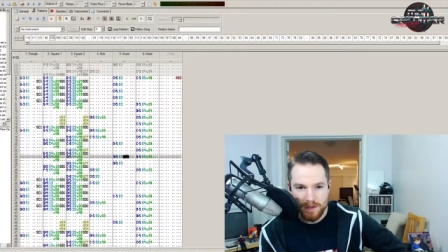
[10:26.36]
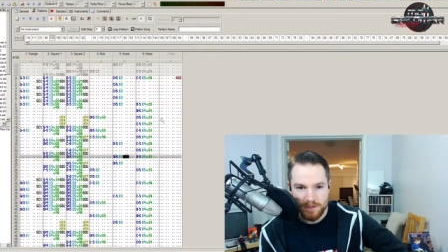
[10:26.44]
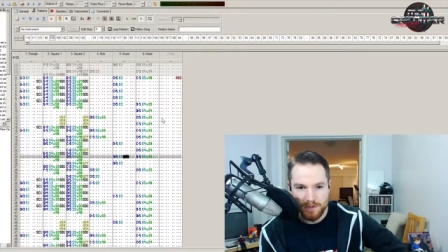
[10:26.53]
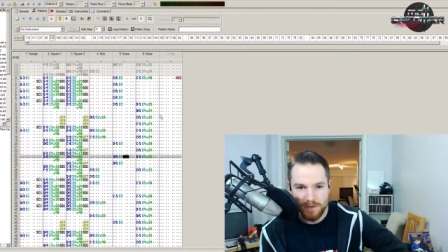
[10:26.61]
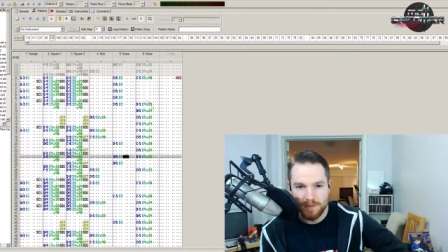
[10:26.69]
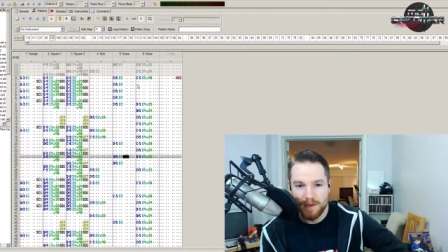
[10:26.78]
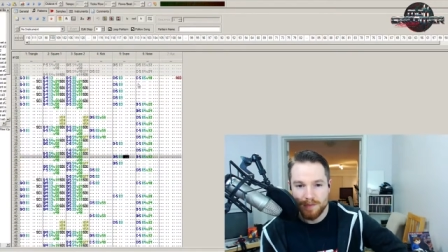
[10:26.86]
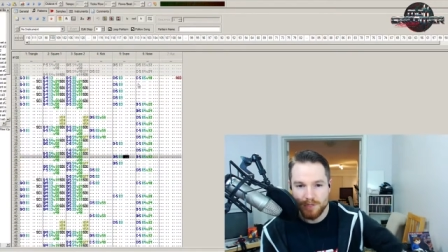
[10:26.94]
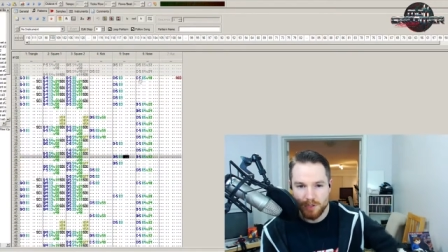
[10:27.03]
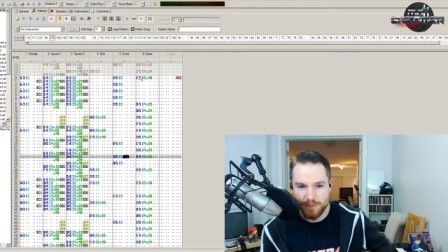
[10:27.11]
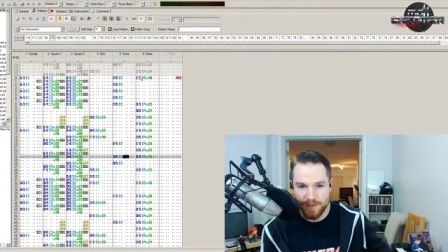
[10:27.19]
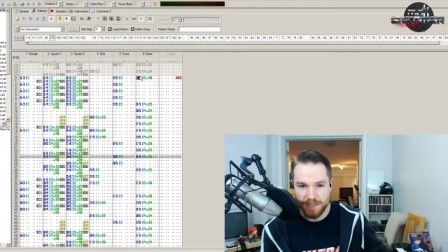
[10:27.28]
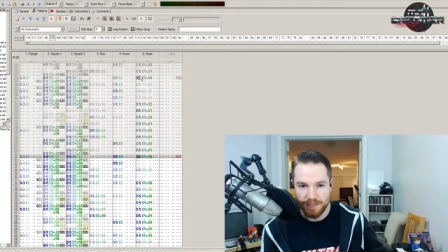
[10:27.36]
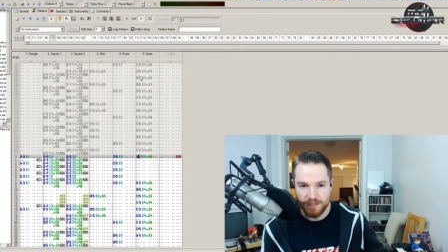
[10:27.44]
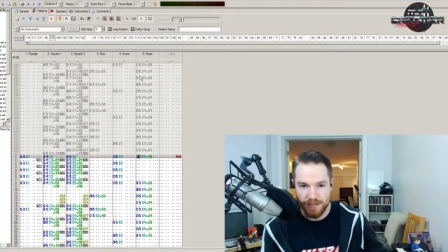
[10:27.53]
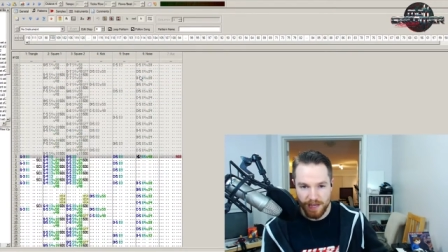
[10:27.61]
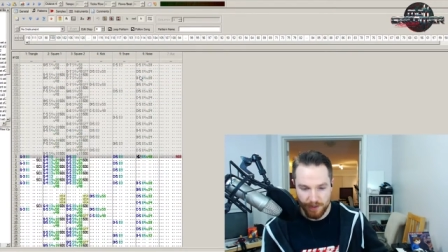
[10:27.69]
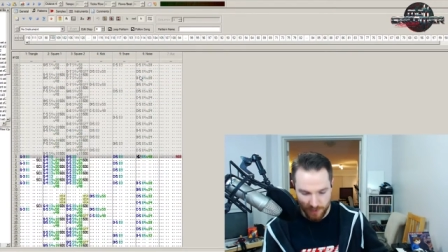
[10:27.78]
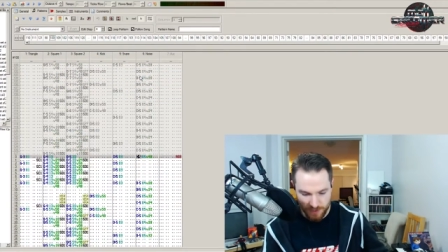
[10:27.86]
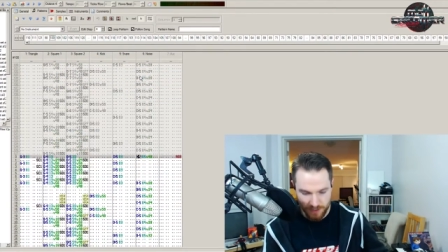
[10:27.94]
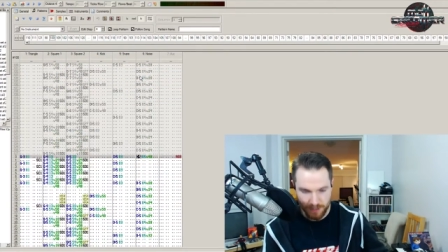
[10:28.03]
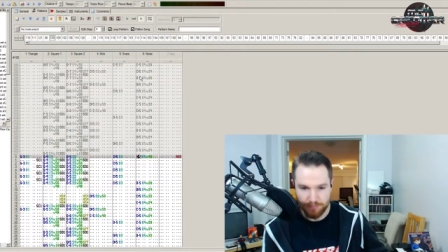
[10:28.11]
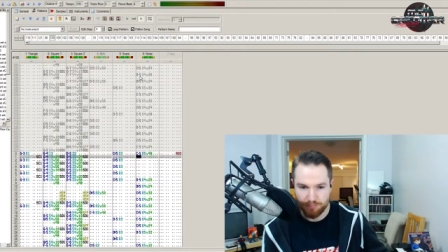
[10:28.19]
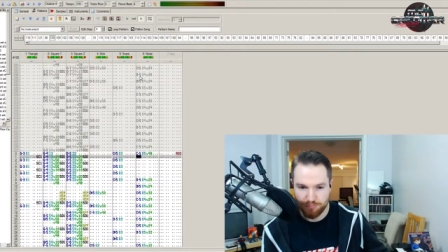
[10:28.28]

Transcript: So sometimes there's big sustained ones, like...